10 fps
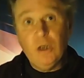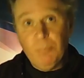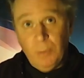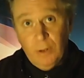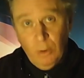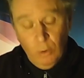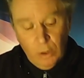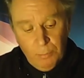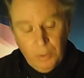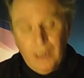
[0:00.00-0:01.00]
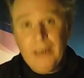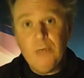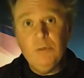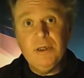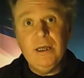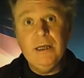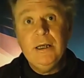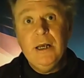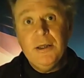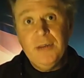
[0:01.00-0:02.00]
or compliant with it, then
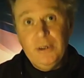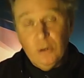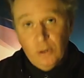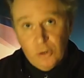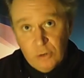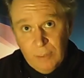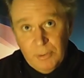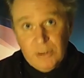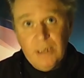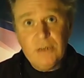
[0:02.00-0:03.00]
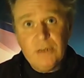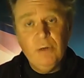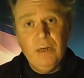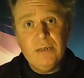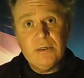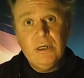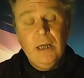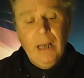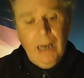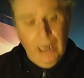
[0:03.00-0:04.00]
you're contributing to it.
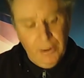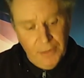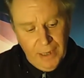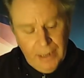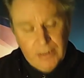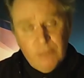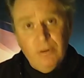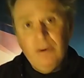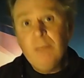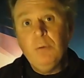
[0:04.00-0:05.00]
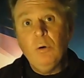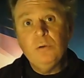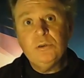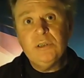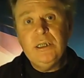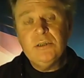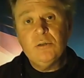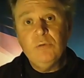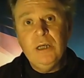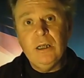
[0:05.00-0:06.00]
And that is a very important thing to
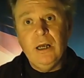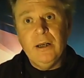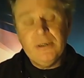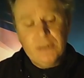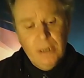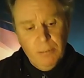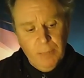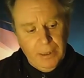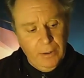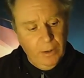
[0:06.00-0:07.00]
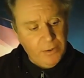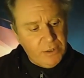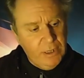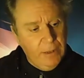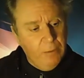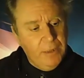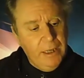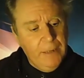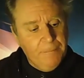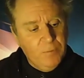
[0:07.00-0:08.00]
realize, because the
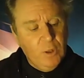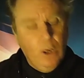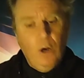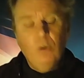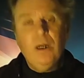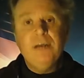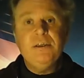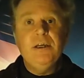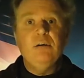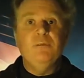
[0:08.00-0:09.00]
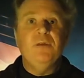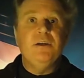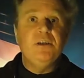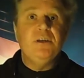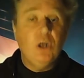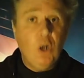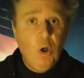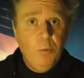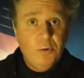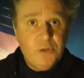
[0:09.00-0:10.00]
whole idea of this is a global
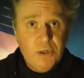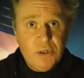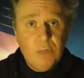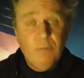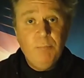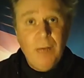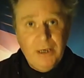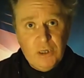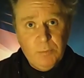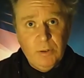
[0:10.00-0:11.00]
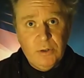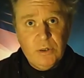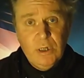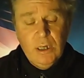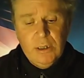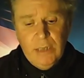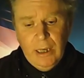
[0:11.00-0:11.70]
system of management. Now,